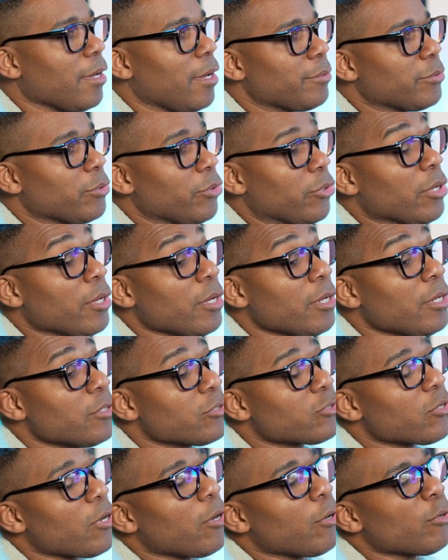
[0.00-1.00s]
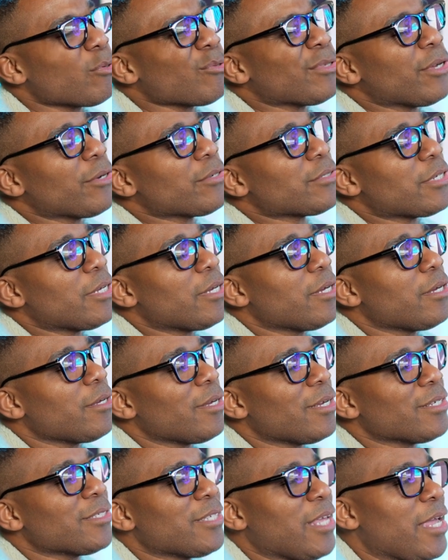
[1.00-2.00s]
Absolutely. So there's
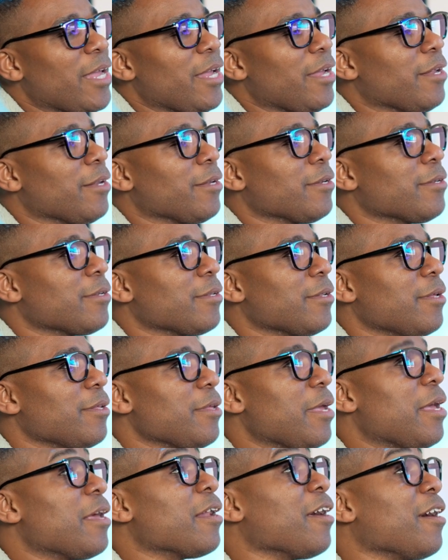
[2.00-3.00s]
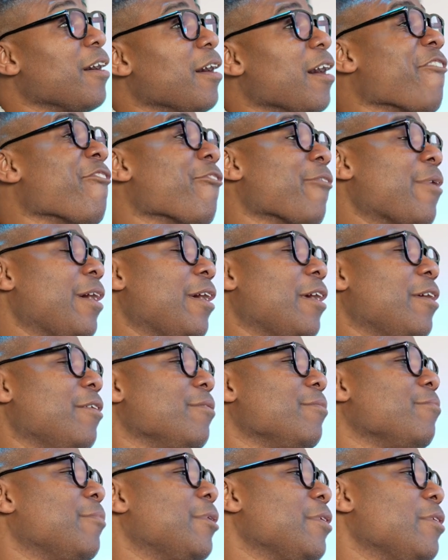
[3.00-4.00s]
a saying that I've read
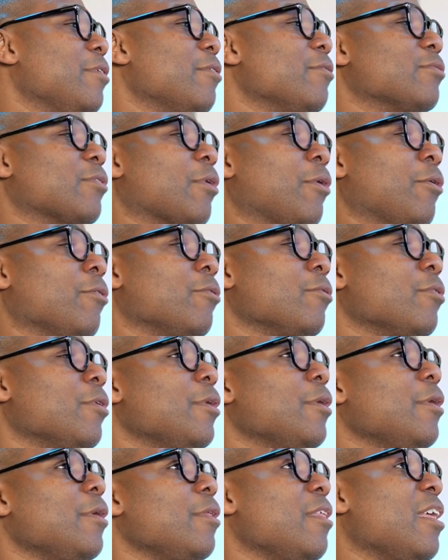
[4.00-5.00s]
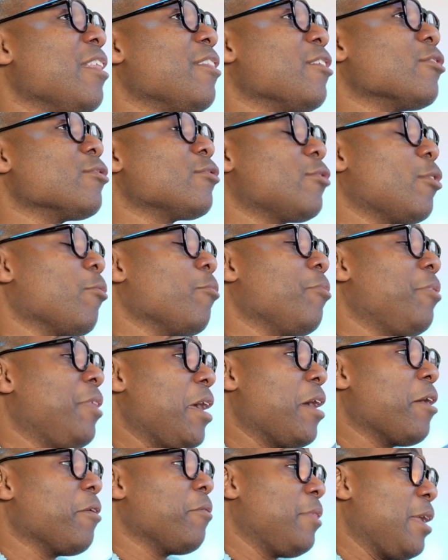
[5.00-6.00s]
many years ago that there's no
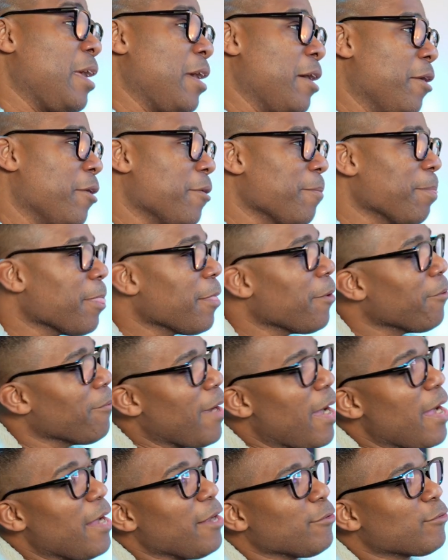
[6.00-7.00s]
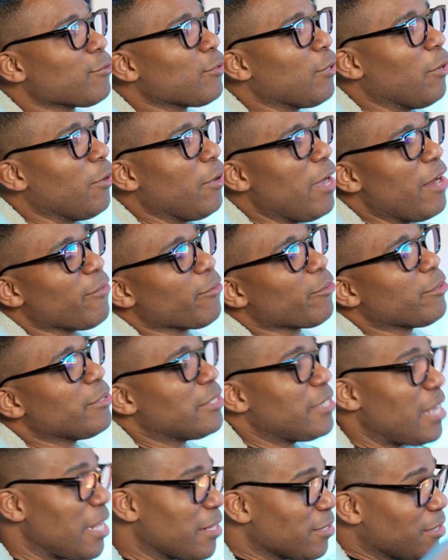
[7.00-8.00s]
there, right? So everyone
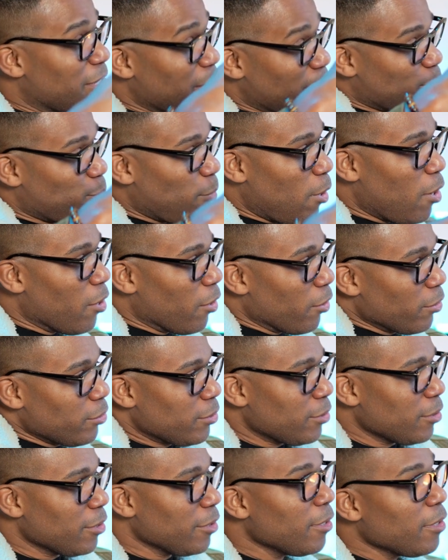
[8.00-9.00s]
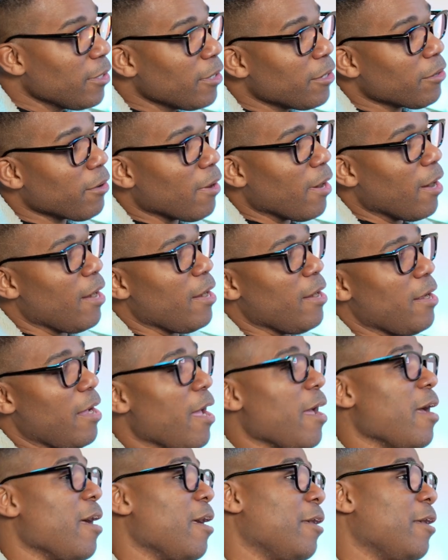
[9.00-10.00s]
sets these bars, right? And,